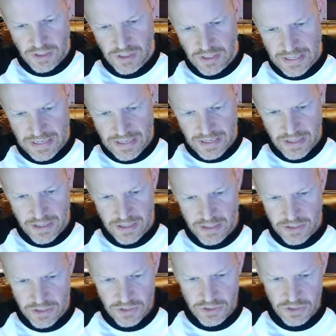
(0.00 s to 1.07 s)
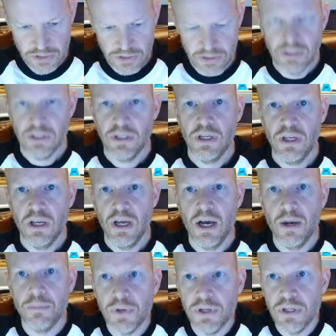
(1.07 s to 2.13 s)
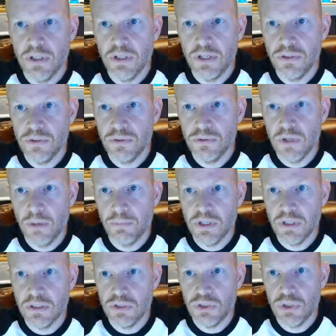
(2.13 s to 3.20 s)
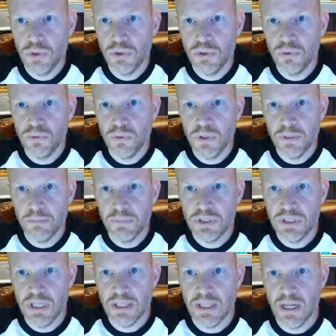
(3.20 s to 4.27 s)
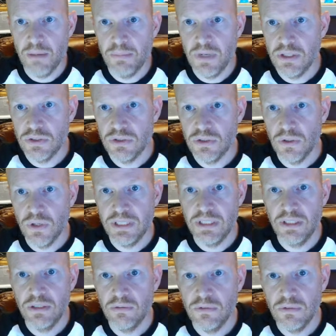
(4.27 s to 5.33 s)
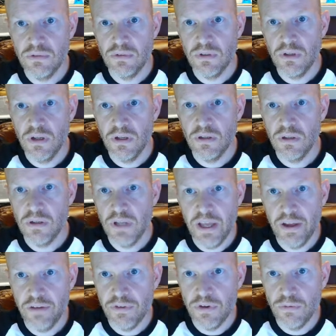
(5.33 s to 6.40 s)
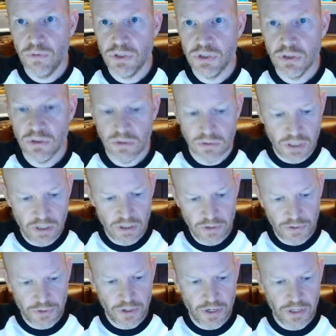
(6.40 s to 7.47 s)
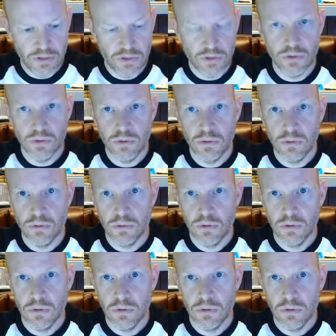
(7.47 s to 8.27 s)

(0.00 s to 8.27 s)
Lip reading: and I'm going to show you what mistake that I made. So I didn't have an original thought to